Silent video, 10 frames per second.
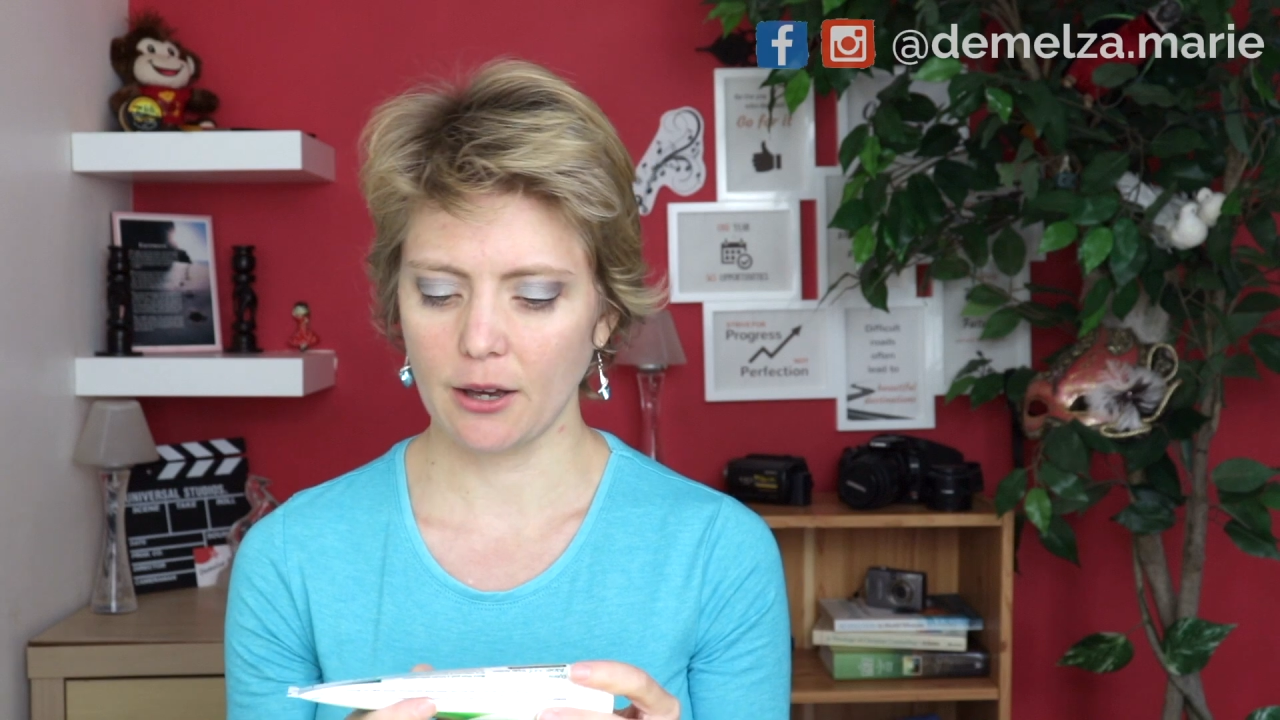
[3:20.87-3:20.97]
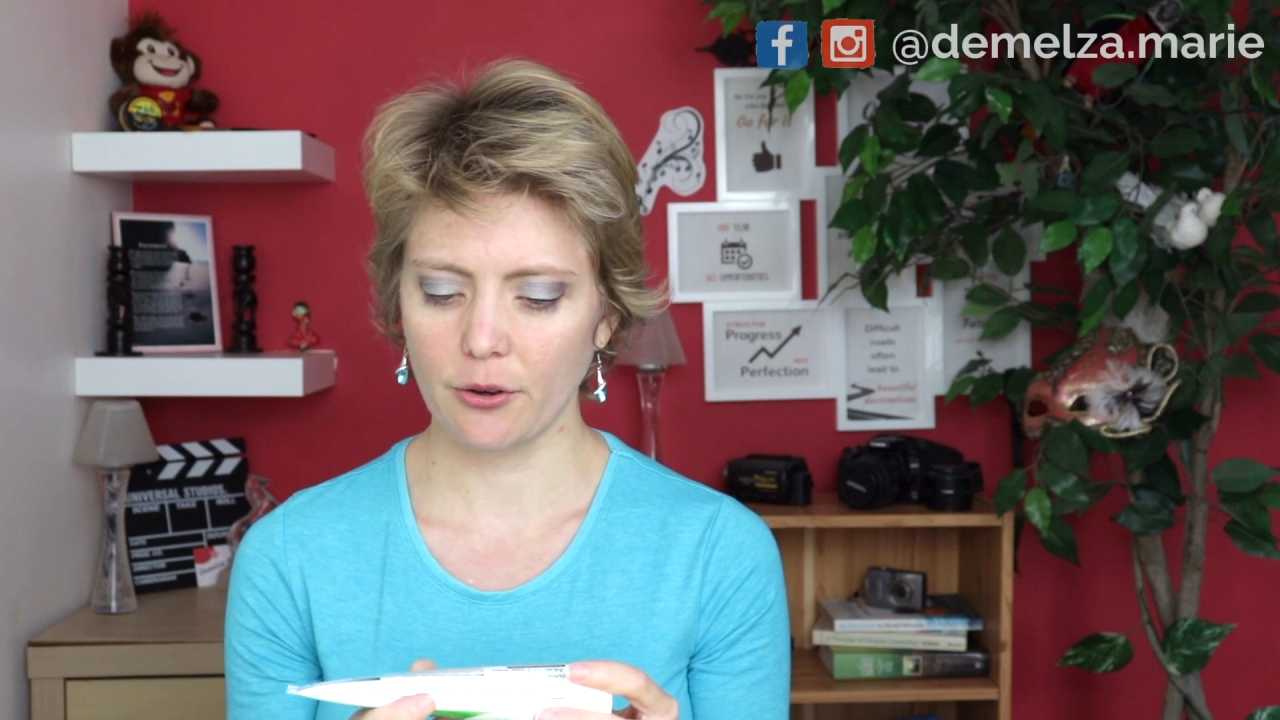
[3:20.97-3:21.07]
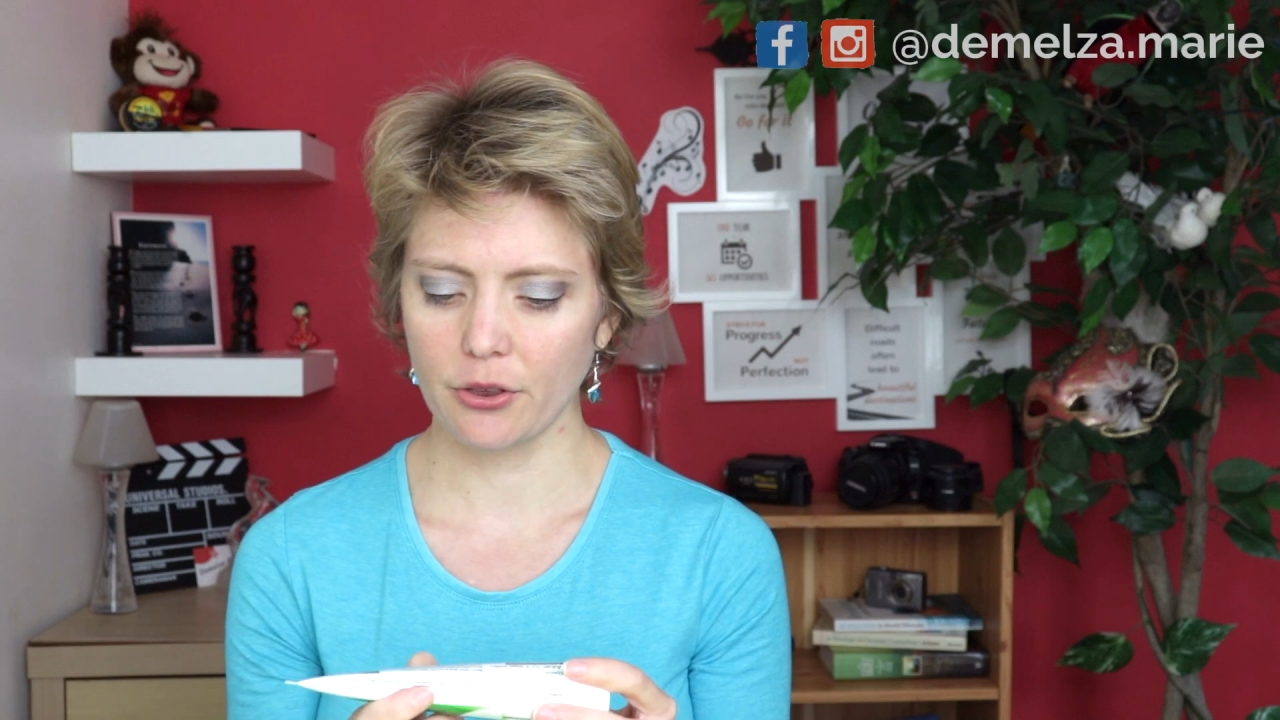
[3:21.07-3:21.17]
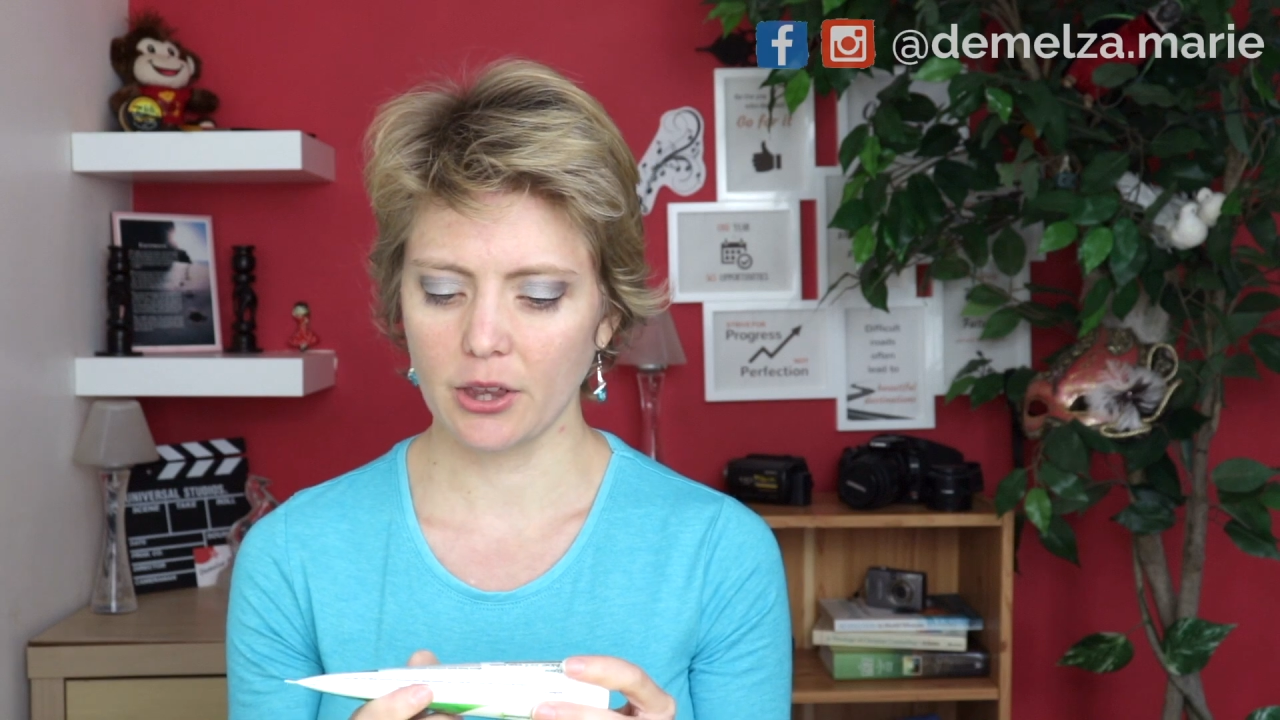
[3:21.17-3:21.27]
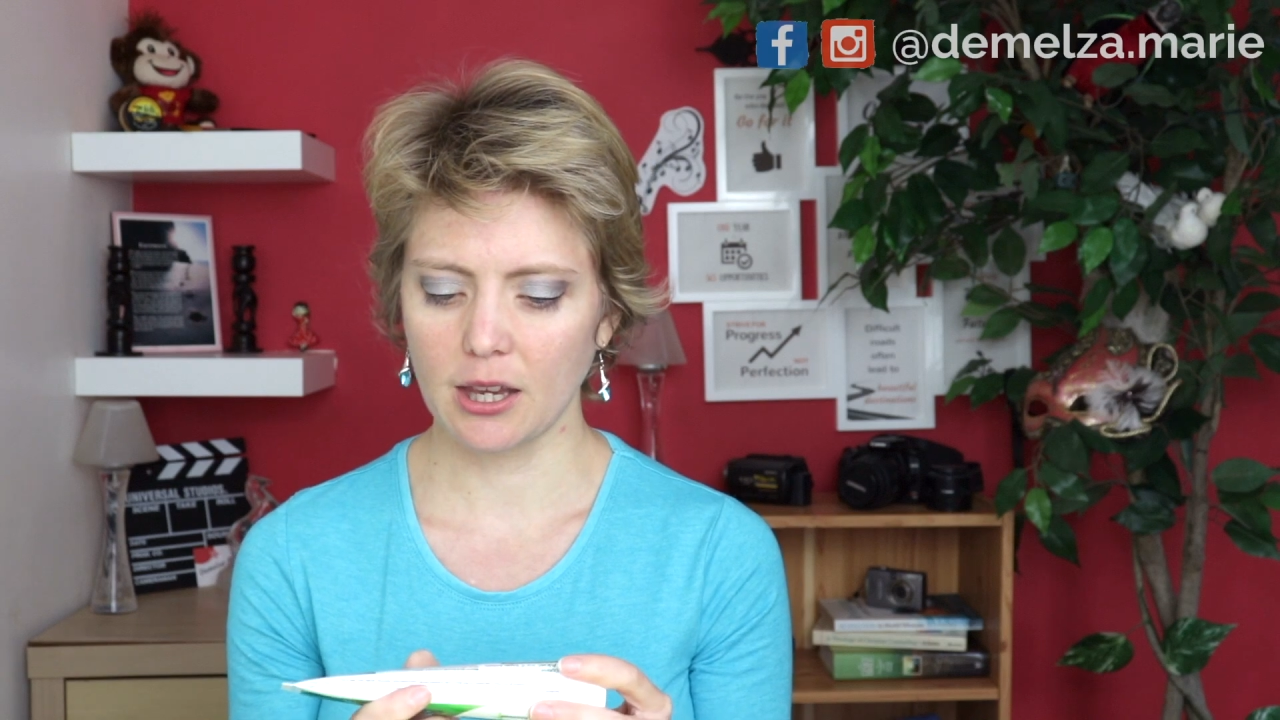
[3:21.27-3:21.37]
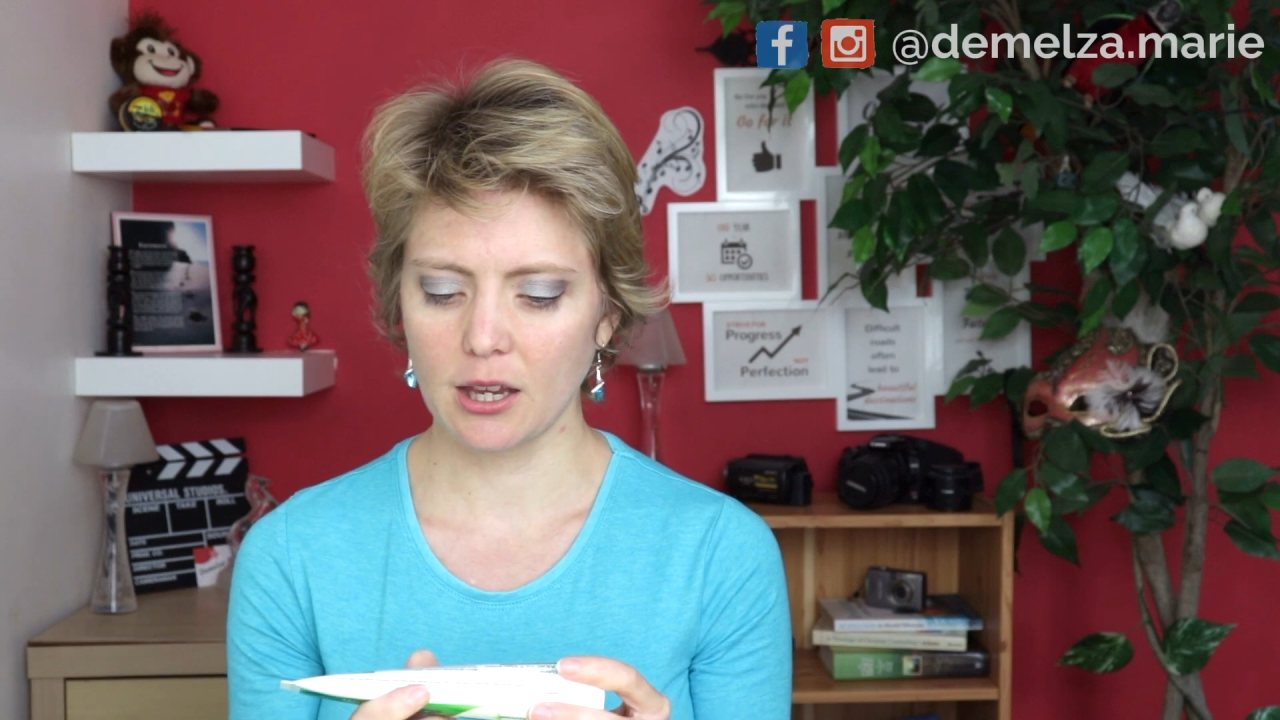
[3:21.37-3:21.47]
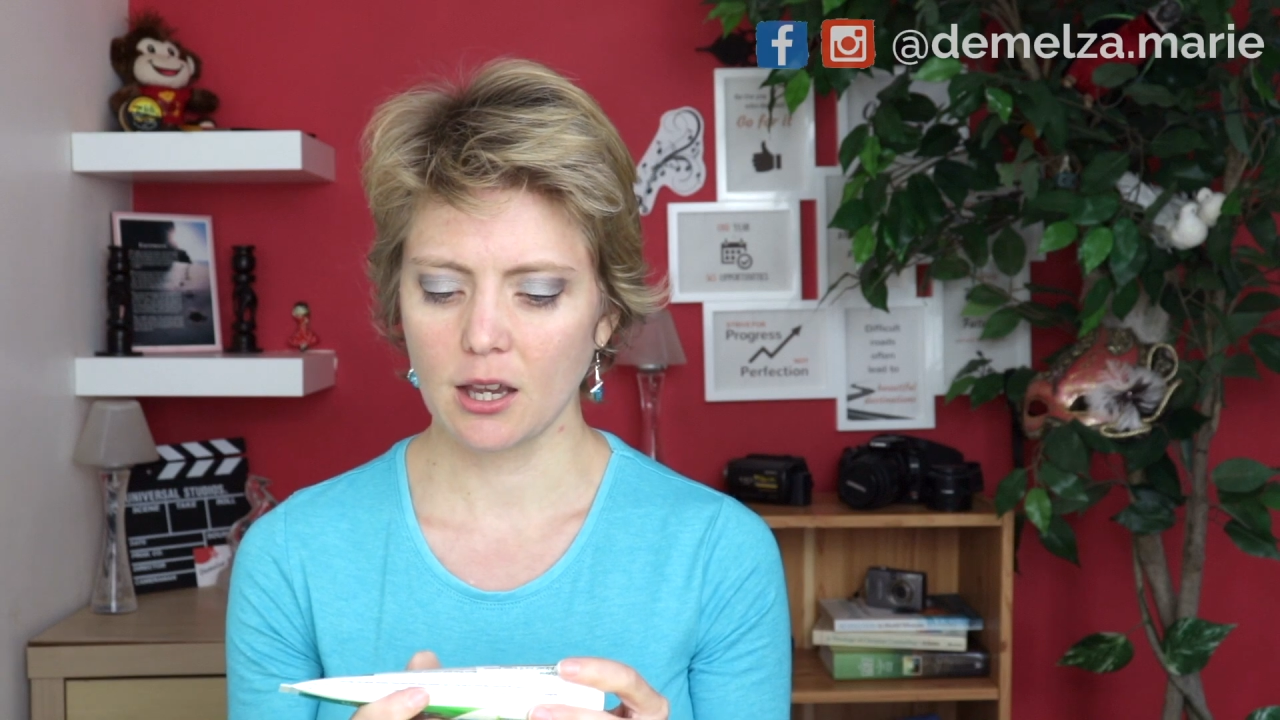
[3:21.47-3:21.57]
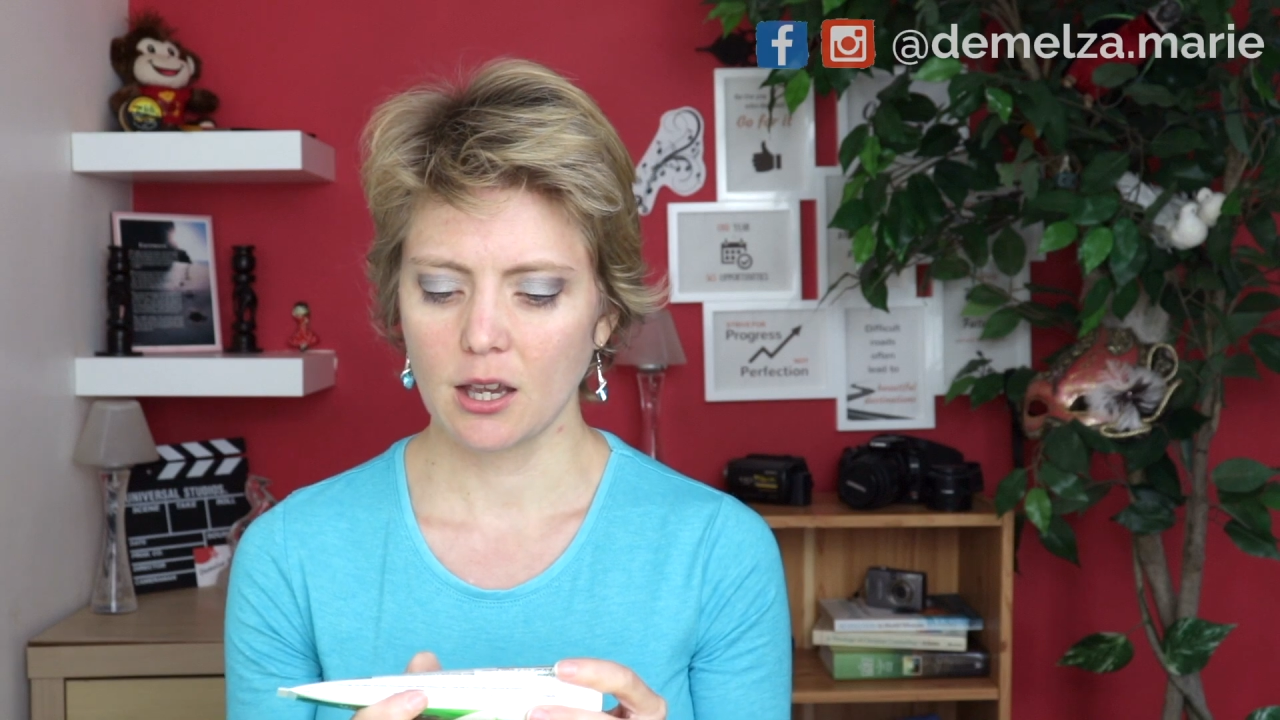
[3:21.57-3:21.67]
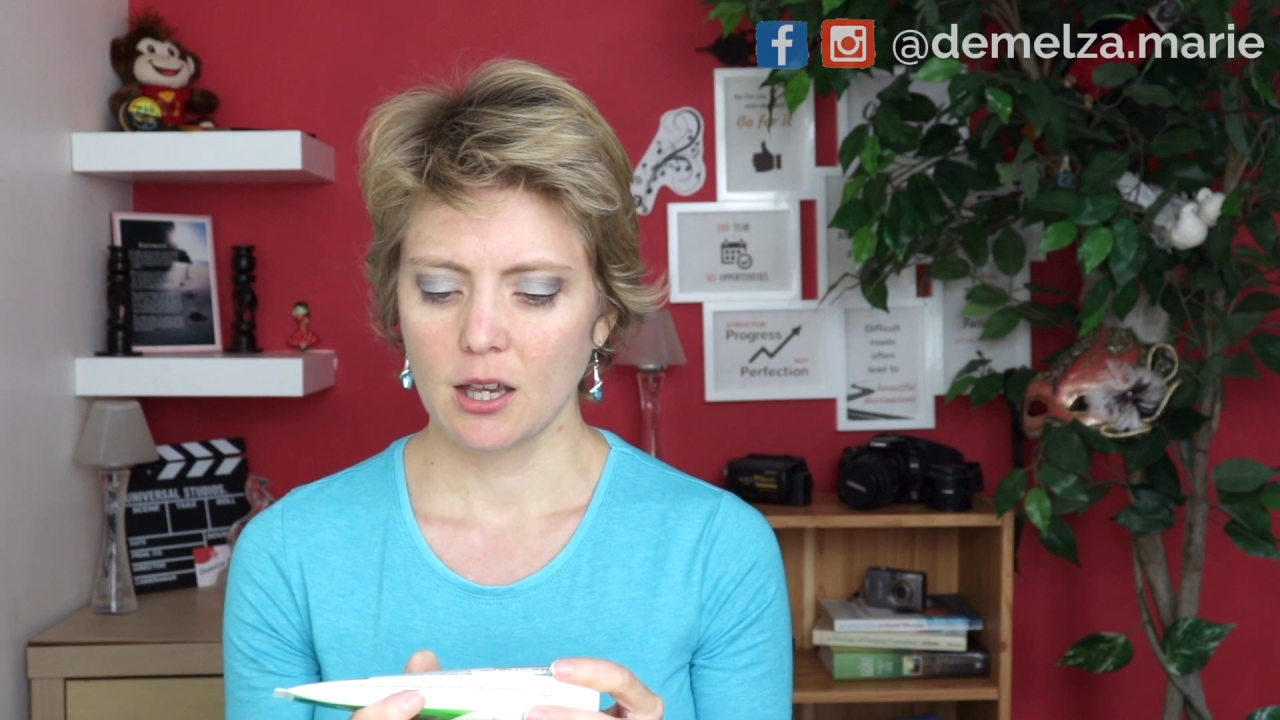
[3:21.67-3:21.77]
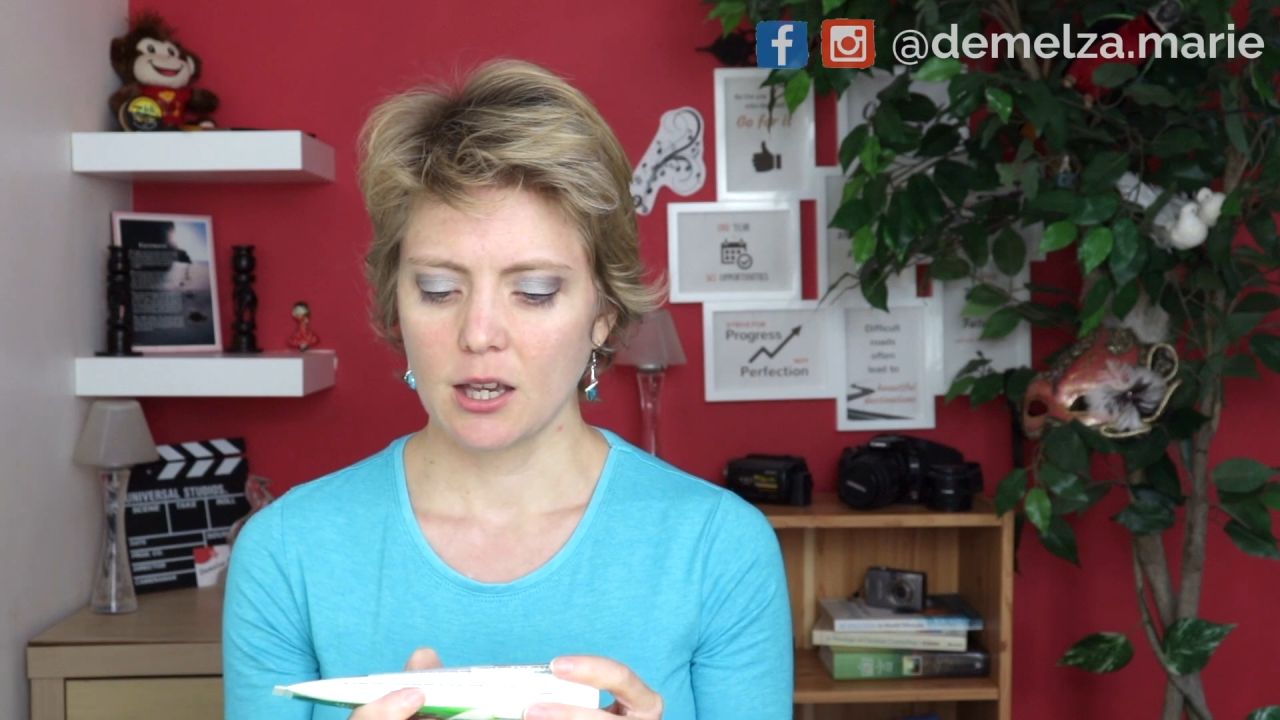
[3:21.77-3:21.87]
healthy.